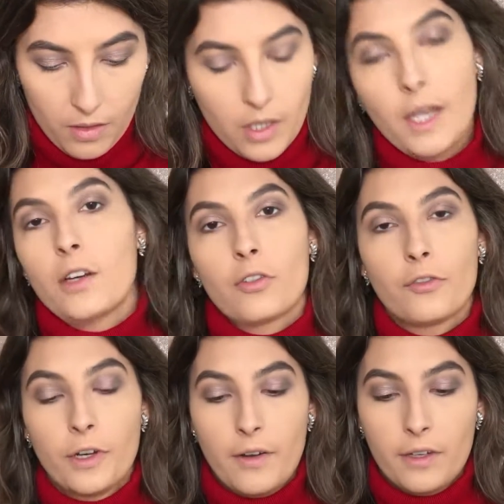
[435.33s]
Okay, in order
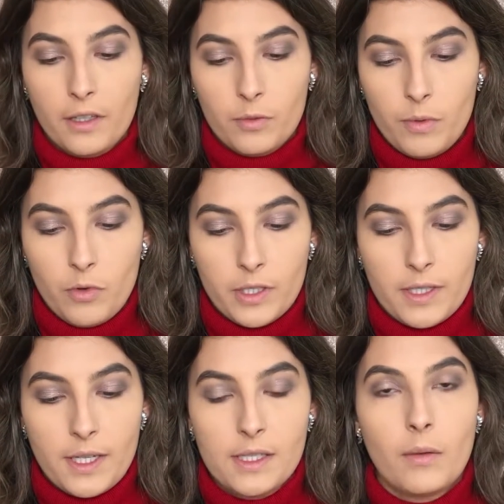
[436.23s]
for everything to be more
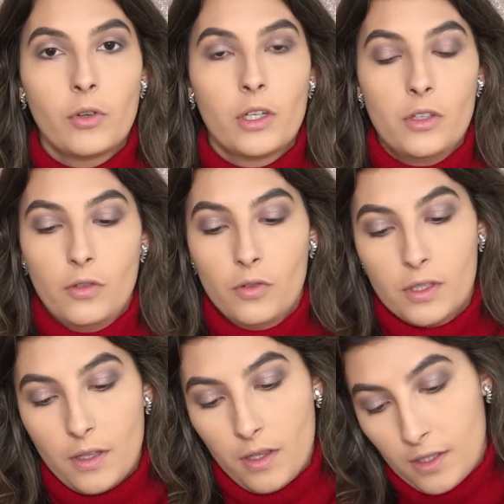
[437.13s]
intense, I'm gonna
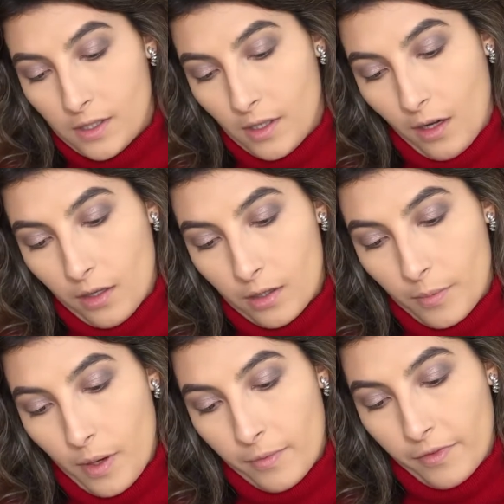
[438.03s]
use this
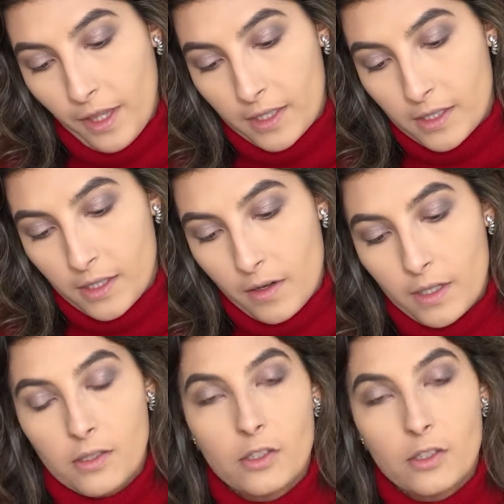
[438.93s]
ColourPop Flexitarian